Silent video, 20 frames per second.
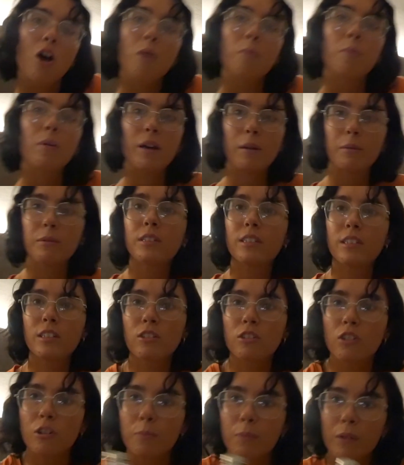But it was still
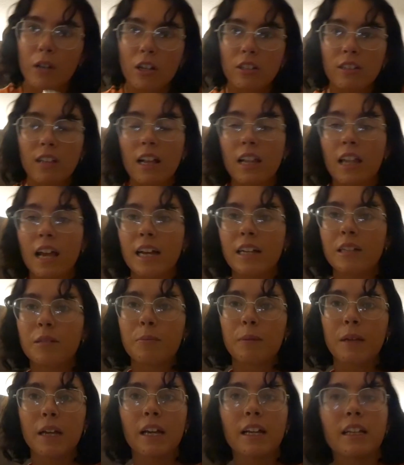good because I liked
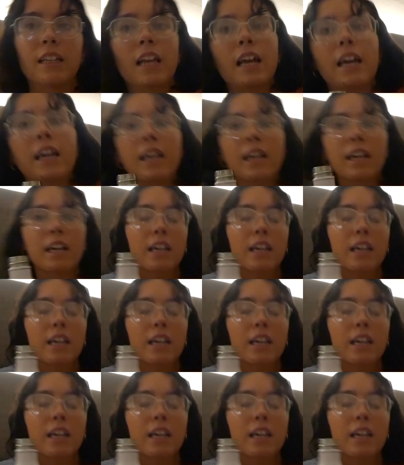being like